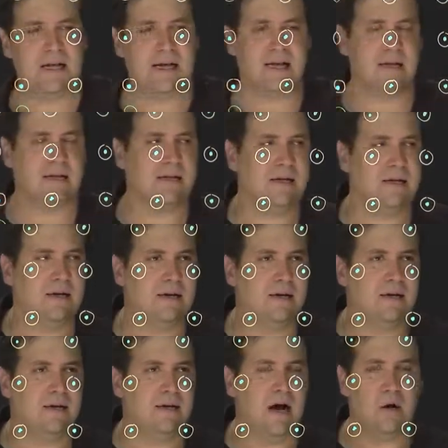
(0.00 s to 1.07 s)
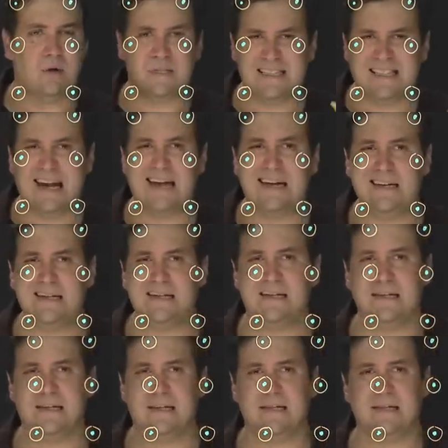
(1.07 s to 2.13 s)
and our sight
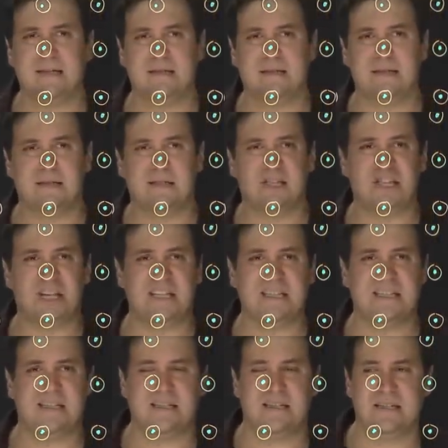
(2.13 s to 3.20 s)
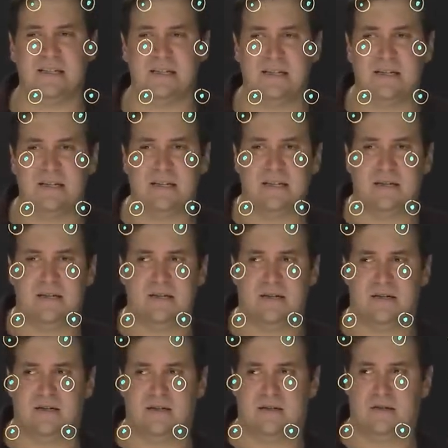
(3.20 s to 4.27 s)
is just
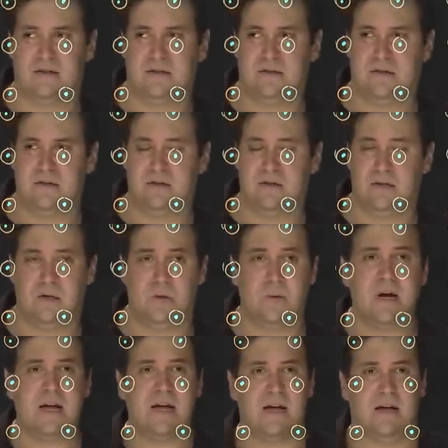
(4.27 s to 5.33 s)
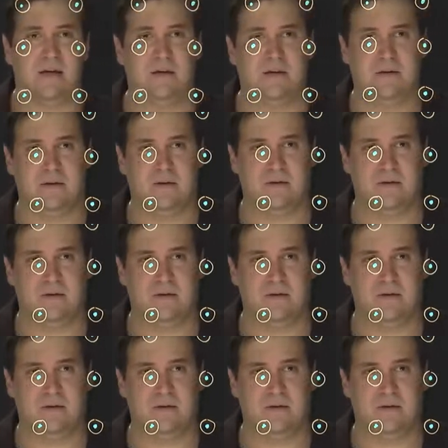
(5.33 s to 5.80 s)
a ray